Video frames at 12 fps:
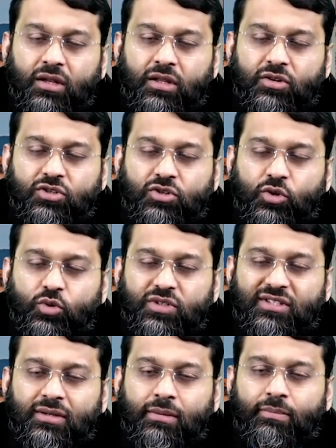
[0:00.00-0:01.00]
there's no
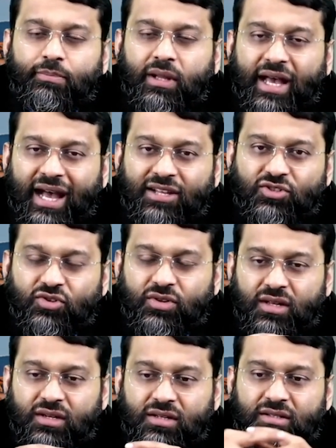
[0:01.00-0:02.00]
simple
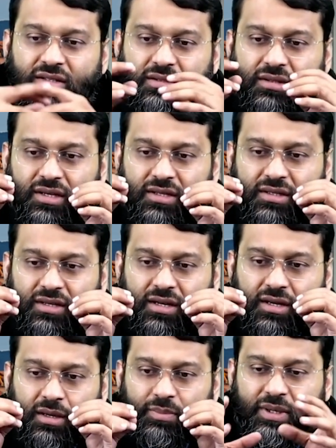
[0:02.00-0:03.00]
answer that is, that is
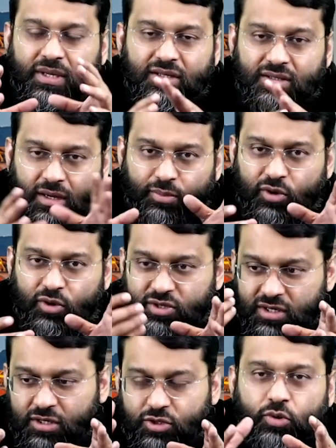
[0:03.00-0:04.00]
going to appease a
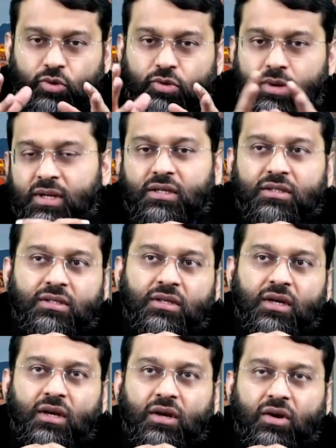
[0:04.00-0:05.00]
person in two, three minutes.